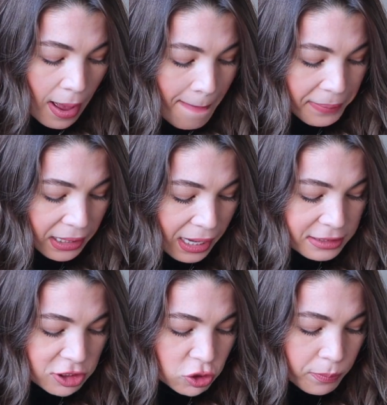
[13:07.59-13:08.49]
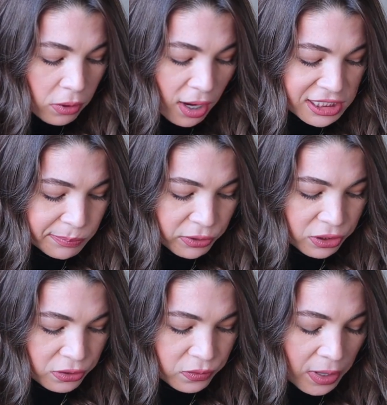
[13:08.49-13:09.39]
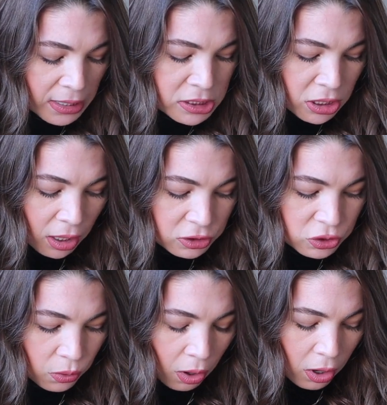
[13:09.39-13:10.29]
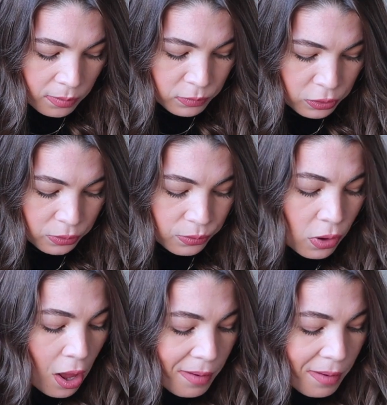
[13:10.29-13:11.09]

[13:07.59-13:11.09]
plans to prosper you and not to harm you,